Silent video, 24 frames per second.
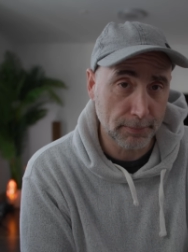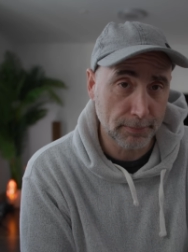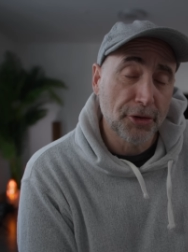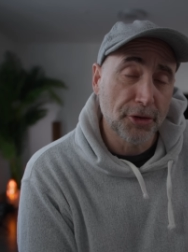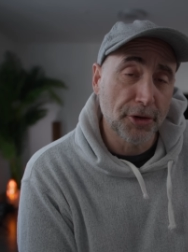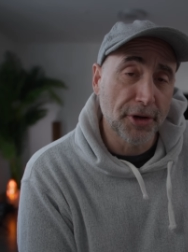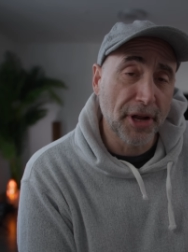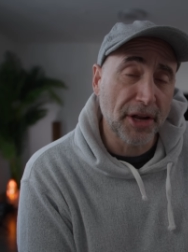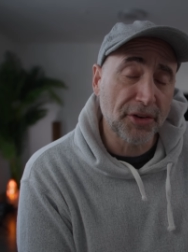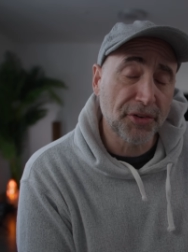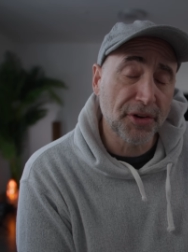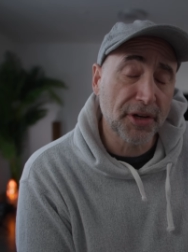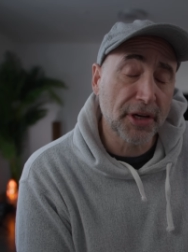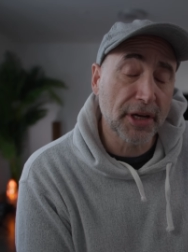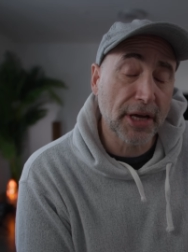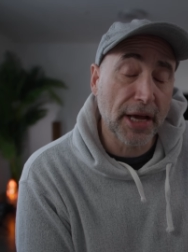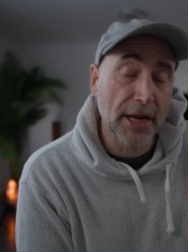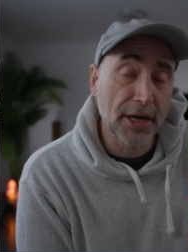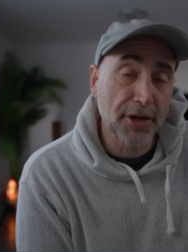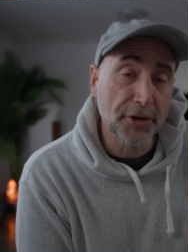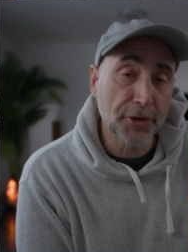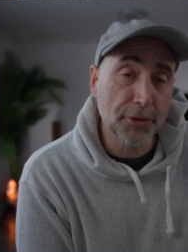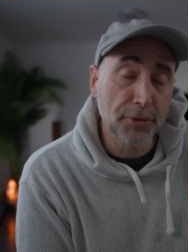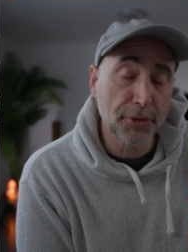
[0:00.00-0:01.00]
So the next thing you
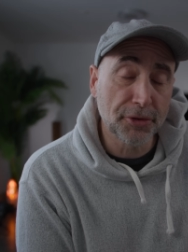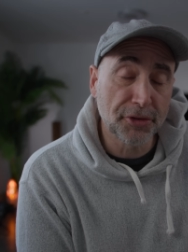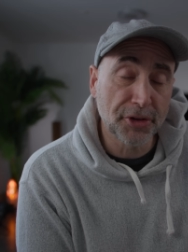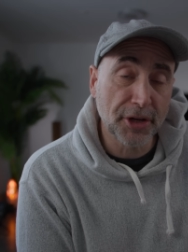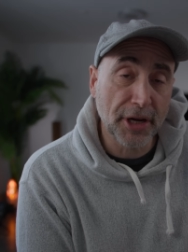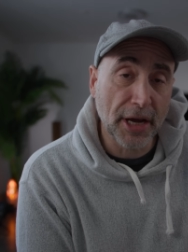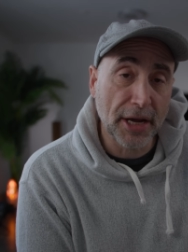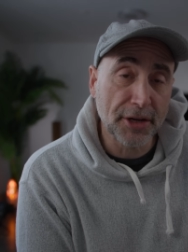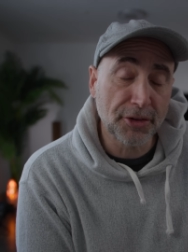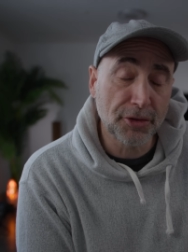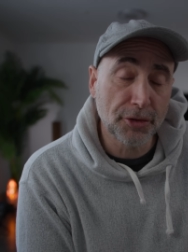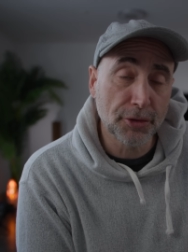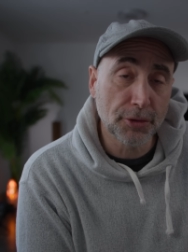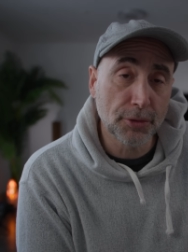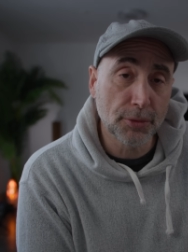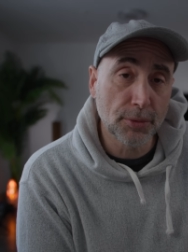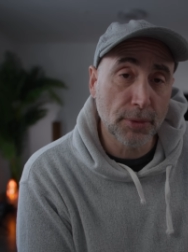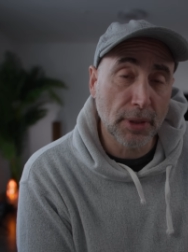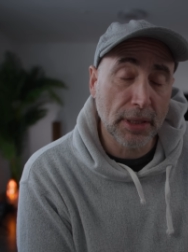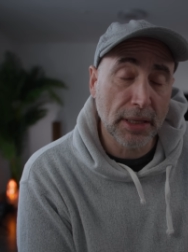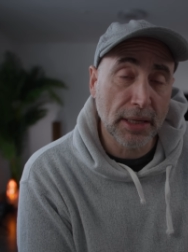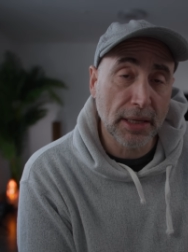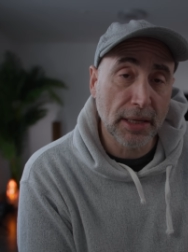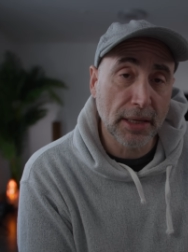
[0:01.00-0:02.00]
got to do is you got
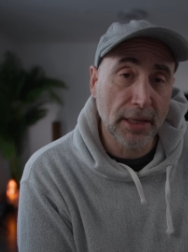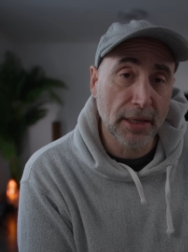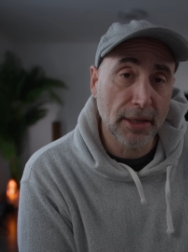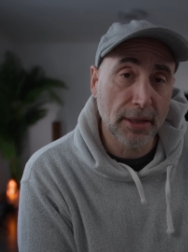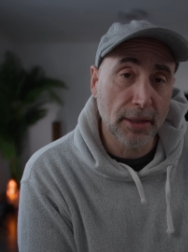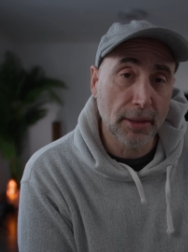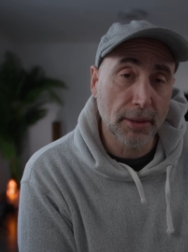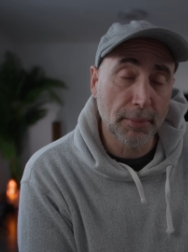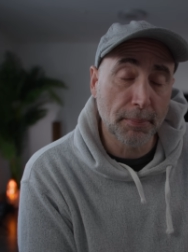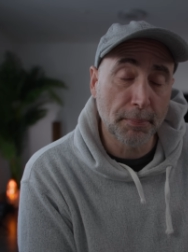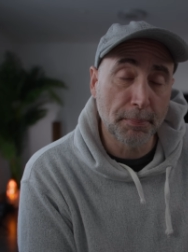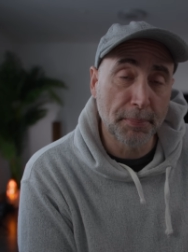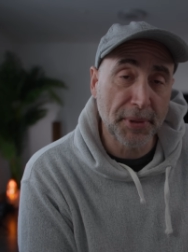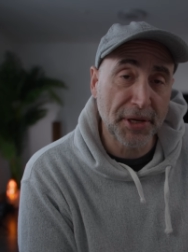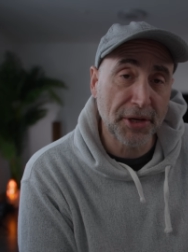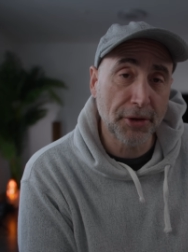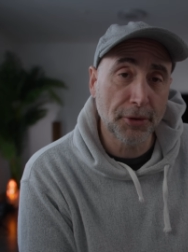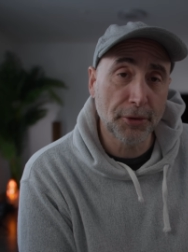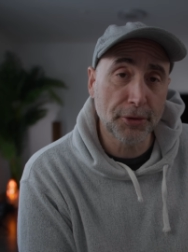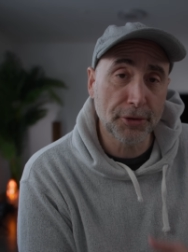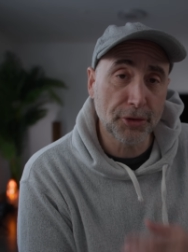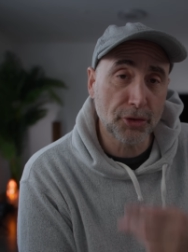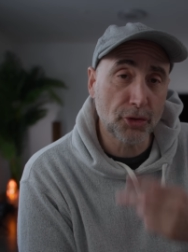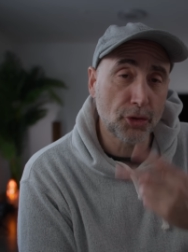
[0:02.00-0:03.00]
to uh,
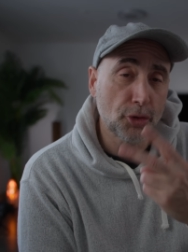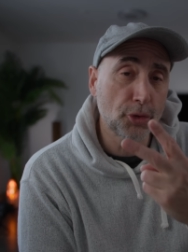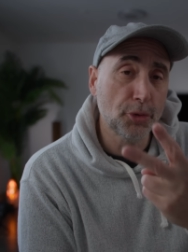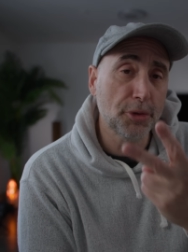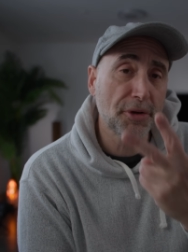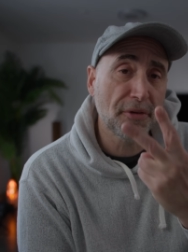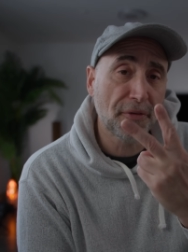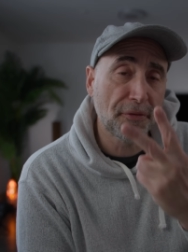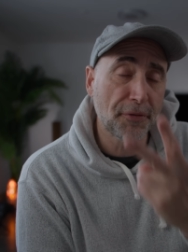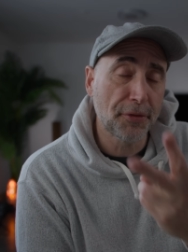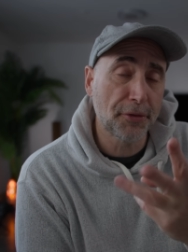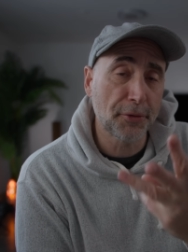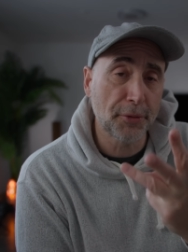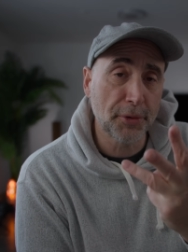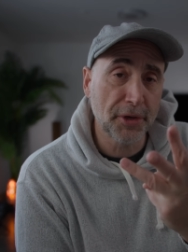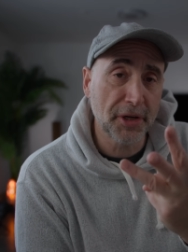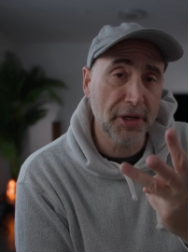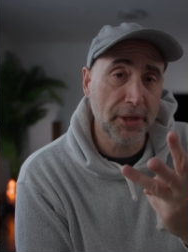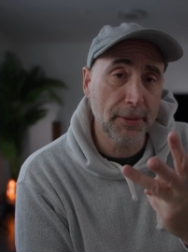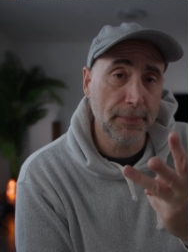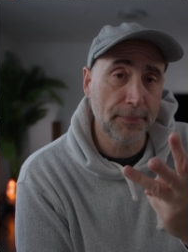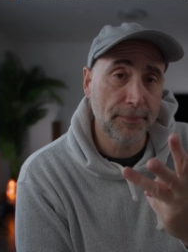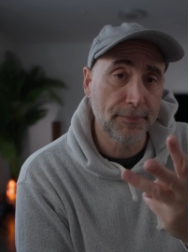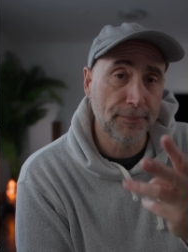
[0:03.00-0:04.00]
build two to
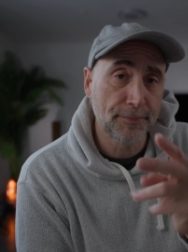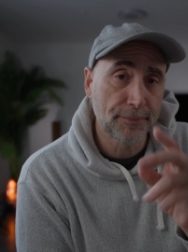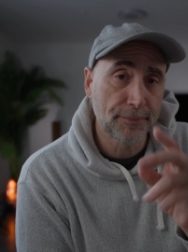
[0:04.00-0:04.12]
three,